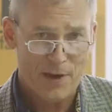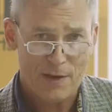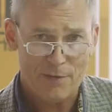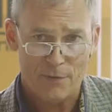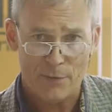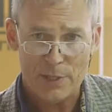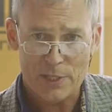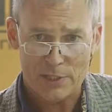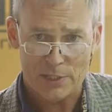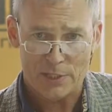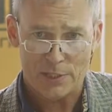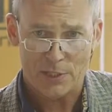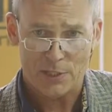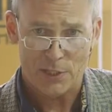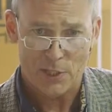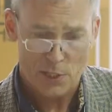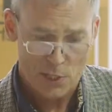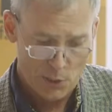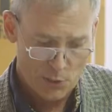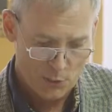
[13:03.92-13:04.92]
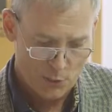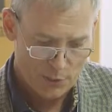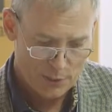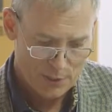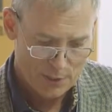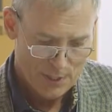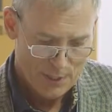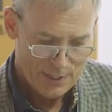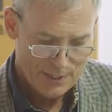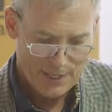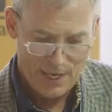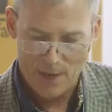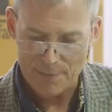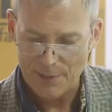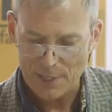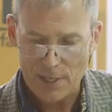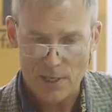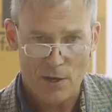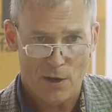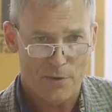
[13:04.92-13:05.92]
5 reasons to use
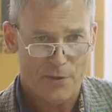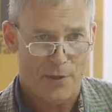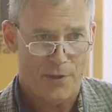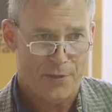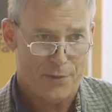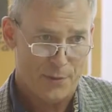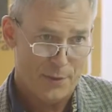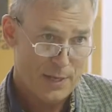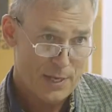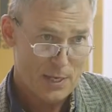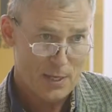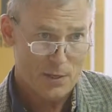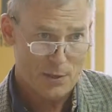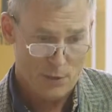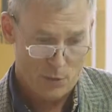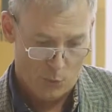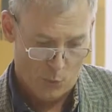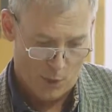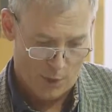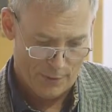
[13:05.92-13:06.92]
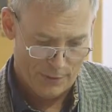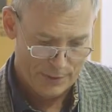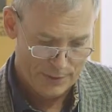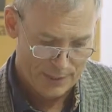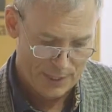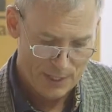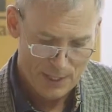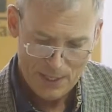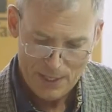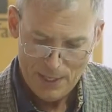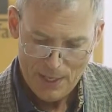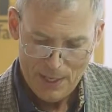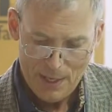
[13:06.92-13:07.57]
Kebony are the 30-year warranty,